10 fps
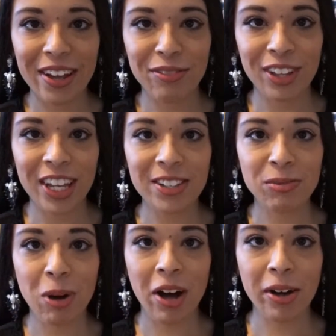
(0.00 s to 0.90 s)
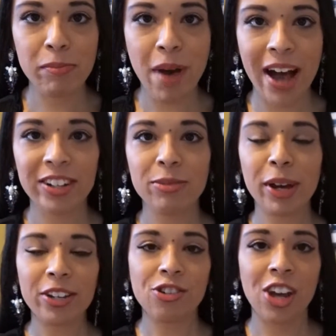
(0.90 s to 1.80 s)
Lovelies, welcome back to
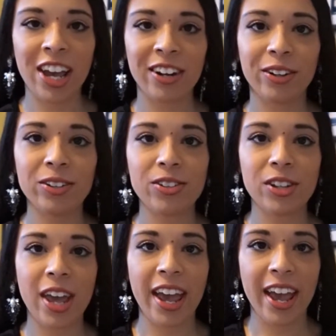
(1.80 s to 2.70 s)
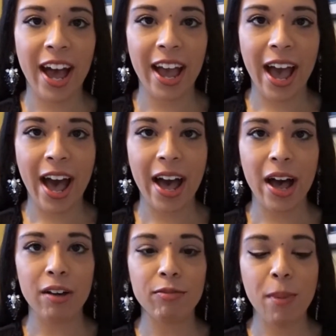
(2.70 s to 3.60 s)
my channel. Today I
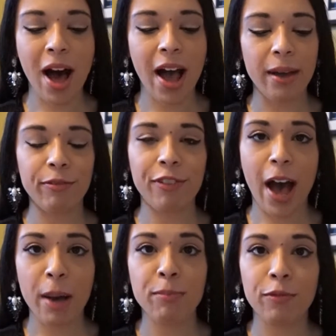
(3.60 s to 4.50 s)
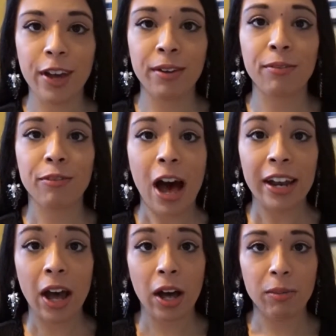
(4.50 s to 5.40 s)
have my
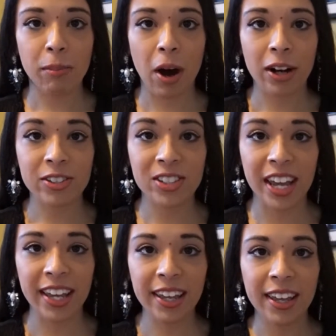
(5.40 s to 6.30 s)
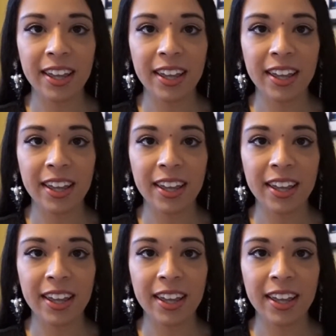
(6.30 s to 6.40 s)
FabFitFun unboxing.